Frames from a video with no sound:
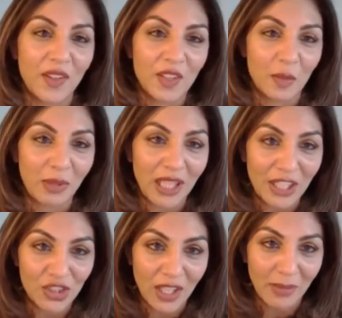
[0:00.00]
supply
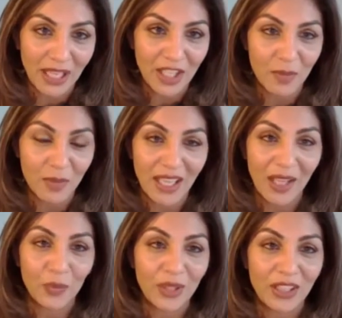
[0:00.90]
chain management
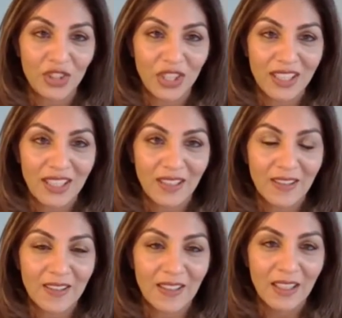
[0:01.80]
and with
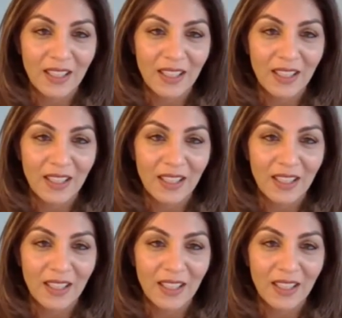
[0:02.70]
logistics.